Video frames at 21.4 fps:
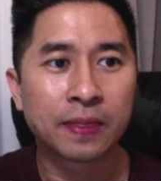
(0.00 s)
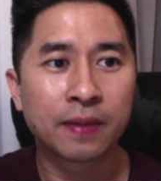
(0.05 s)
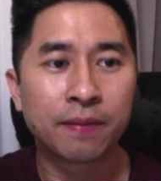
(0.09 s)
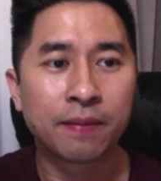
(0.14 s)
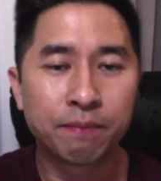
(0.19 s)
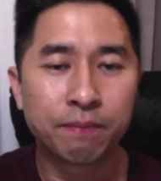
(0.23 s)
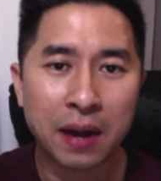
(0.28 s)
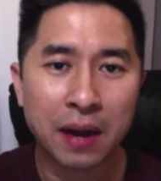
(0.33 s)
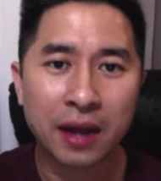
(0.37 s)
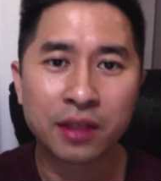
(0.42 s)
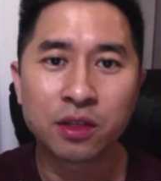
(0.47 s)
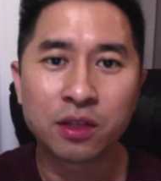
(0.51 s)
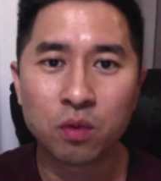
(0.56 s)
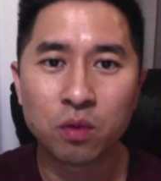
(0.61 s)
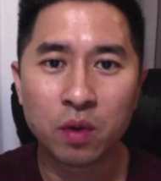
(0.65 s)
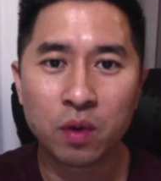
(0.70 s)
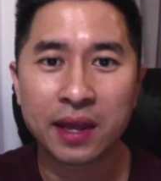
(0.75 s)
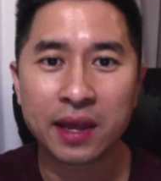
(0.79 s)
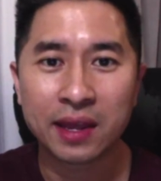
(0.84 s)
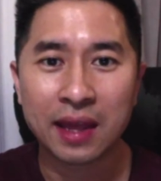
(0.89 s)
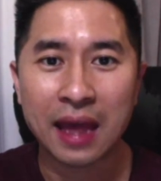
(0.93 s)
By the
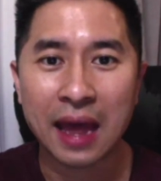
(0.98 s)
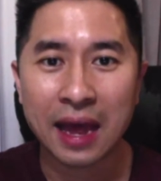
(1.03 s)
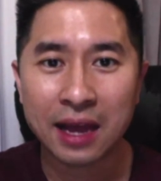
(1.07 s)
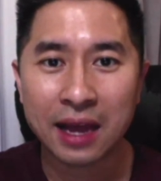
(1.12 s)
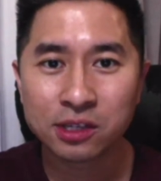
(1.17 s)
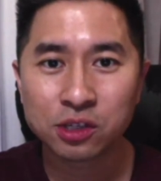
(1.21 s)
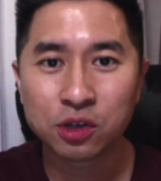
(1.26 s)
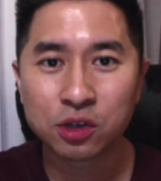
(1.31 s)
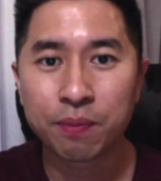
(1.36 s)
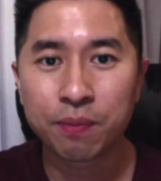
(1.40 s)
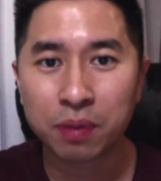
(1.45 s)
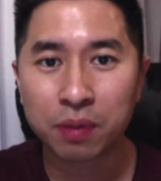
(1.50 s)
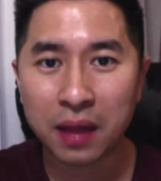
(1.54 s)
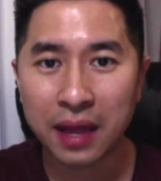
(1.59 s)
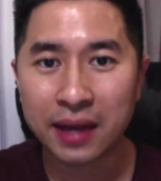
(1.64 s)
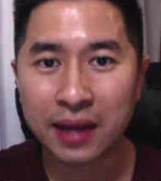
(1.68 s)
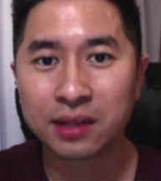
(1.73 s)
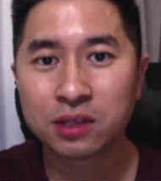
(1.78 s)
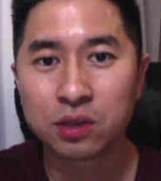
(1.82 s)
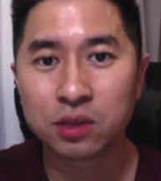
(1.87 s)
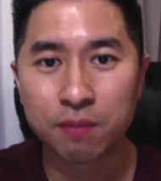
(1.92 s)
way, as you're
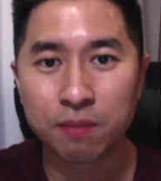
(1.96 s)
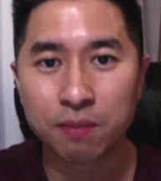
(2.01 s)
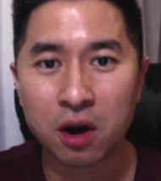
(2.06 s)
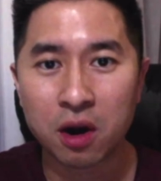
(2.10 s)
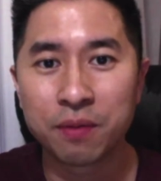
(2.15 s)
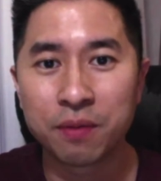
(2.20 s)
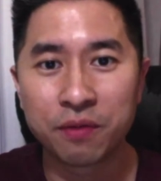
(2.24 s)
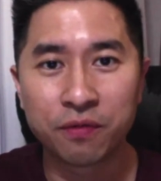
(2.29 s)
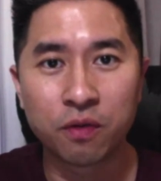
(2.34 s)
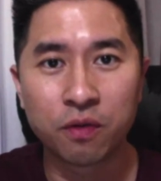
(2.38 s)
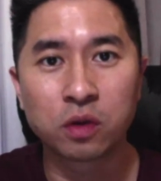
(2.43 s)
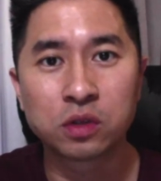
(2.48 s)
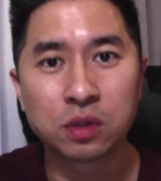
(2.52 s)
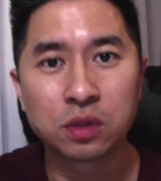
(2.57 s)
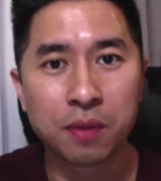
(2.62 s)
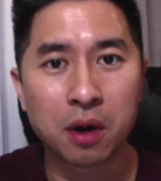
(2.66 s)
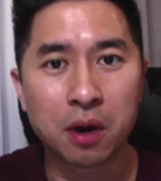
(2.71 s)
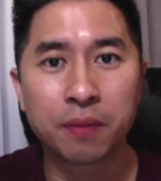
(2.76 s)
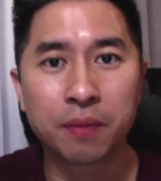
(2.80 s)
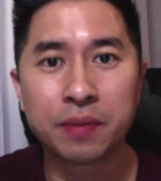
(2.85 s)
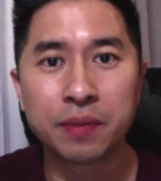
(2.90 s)
planning tomorrow before
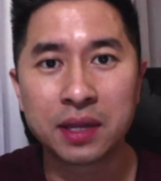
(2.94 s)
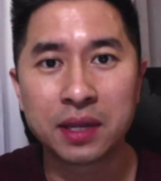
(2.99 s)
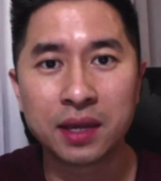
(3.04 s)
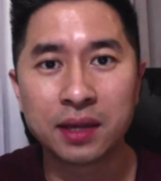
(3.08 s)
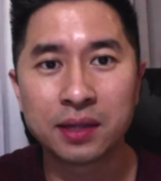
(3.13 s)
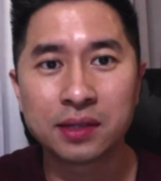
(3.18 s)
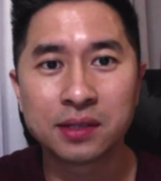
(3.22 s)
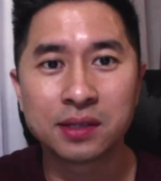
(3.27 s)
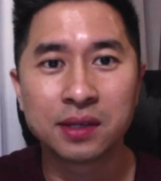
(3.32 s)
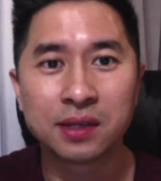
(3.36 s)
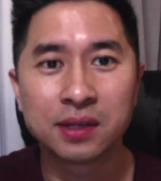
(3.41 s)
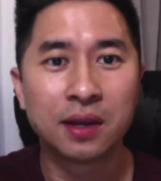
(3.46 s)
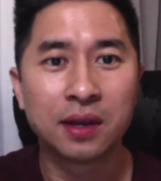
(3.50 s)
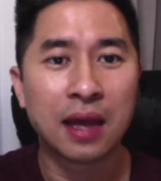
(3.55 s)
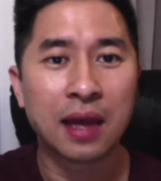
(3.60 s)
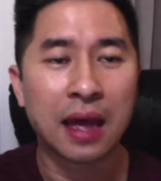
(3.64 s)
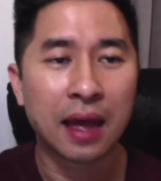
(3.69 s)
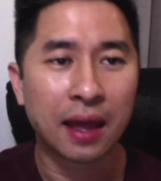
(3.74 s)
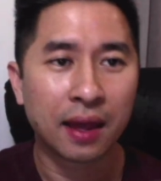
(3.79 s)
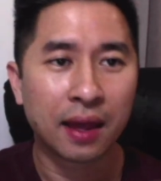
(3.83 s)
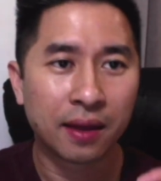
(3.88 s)
tomorrow begins,
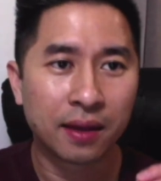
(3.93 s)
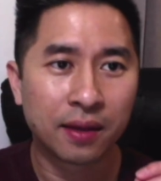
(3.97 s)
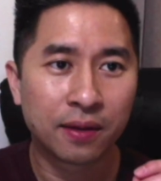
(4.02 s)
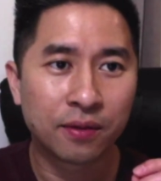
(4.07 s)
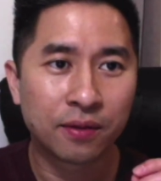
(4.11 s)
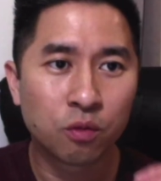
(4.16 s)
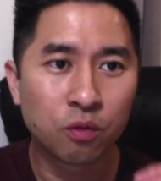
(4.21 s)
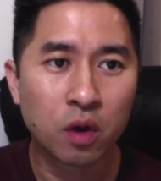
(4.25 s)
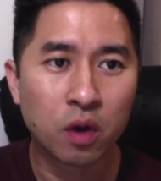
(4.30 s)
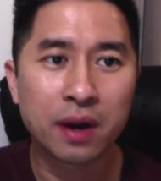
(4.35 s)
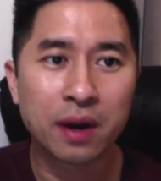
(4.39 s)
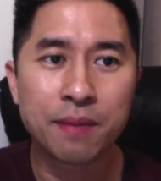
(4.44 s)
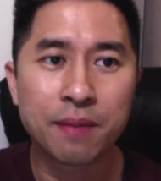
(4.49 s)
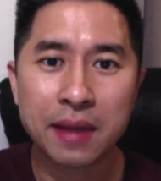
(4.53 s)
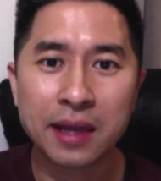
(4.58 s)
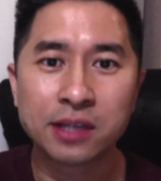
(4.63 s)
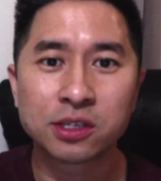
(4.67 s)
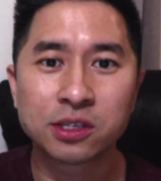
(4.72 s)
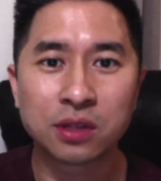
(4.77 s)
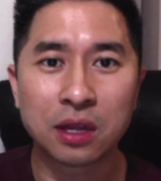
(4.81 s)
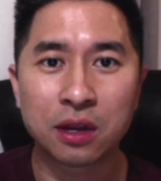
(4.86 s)
you want to
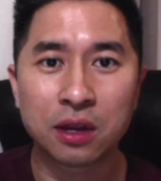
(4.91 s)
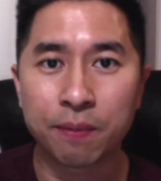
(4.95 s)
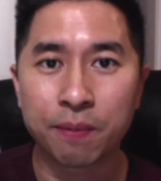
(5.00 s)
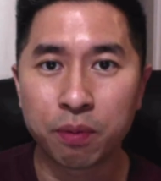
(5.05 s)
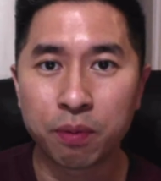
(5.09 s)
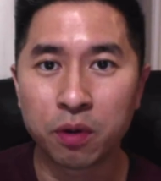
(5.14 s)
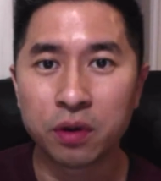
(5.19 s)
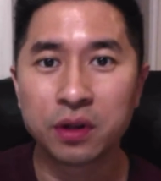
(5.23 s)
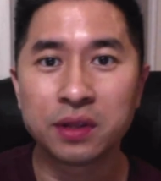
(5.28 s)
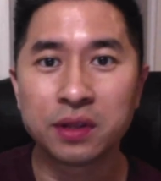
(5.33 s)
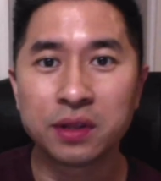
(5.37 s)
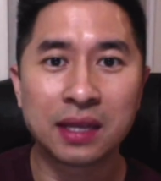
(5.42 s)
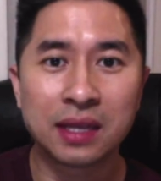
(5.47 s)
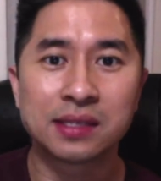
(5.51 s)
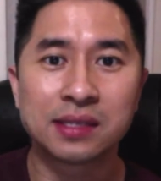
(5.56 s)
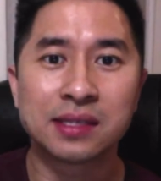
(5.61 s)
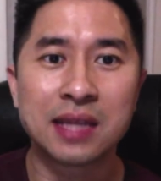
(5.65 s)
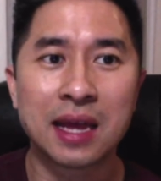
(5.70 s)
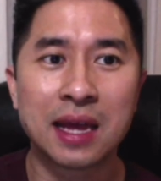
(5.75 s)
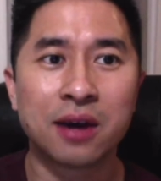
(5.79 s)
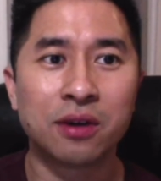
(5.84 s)
make sure that you're putting things
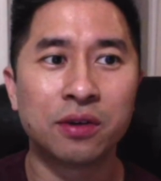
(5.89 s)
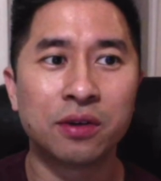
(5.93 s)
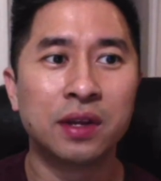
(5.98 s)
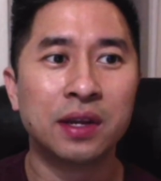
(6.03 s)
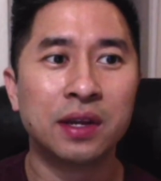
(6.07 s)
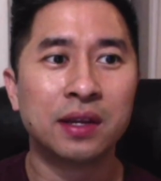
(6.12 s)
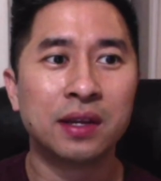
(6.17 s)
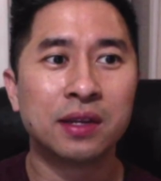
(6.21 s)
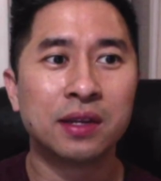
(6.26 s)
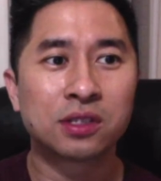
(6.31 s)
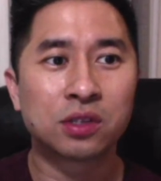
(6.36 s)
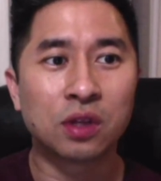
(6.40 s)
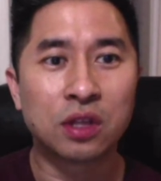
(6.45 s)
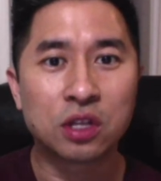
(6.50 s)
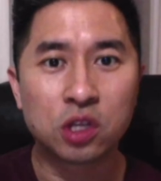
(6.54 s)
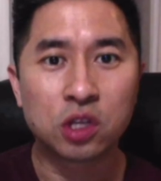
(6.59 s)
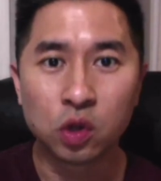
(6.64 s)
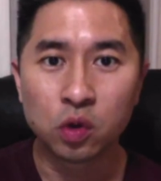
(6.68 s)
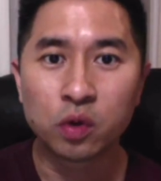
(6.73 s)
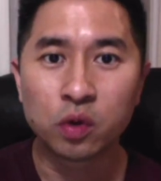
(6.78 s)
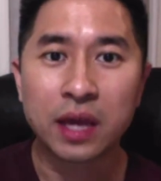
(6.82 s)
down so that
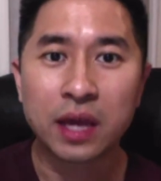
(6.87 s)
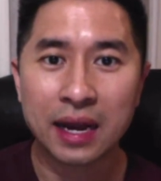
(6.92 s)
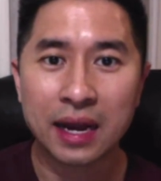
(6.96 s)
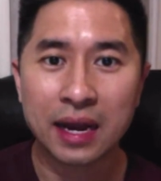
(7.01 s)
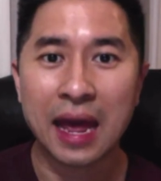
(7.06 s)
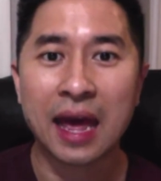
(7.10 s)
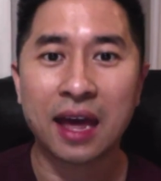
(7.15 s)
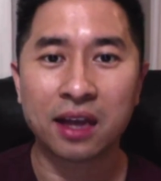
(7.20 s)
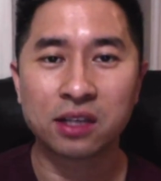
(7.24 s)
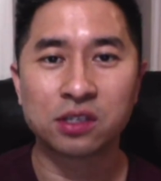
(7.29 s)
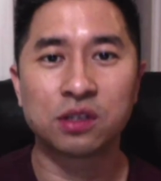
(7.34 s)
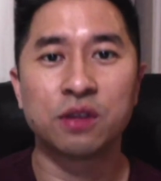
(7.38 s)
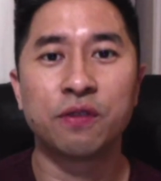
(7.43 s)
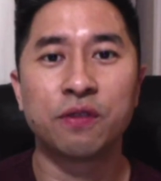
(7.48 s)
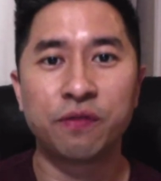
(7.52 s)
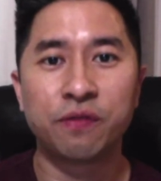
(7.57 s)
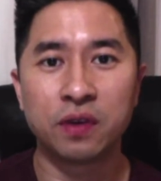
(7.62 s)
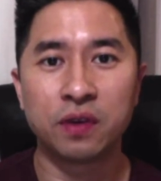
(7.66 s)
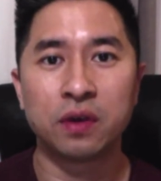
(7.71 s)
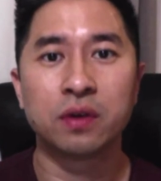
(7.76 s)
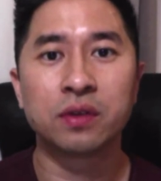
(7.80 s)
you can actually
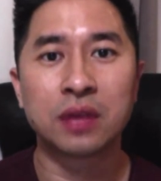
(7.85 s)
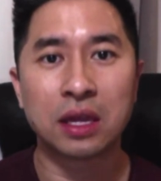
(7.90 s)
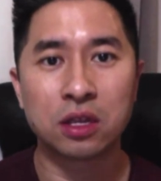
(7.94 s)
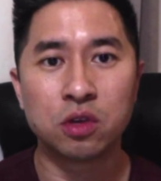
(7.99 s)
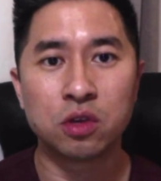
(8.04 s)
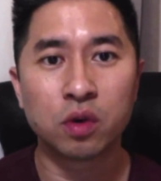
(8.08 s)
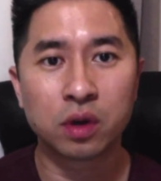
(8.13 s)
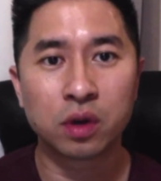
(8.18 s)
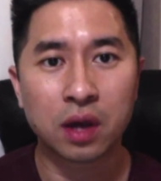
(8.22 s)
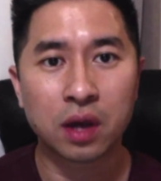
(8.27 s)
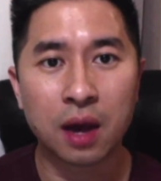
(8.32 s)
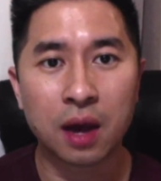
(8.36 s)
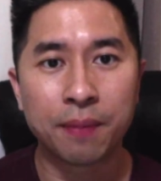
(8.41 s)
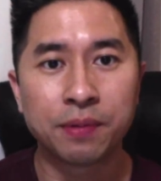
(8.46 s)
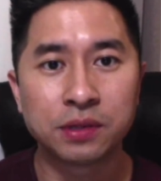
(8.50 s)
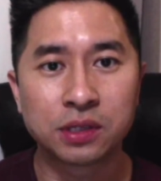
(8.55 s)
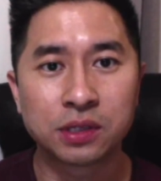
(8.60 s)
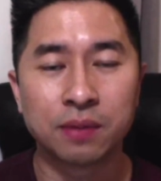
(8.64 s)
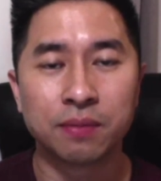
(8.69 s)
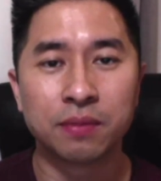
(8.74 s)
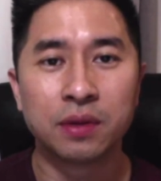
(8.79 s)
feel that you
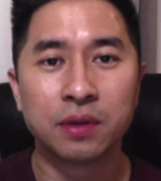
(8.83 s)
accomplish them.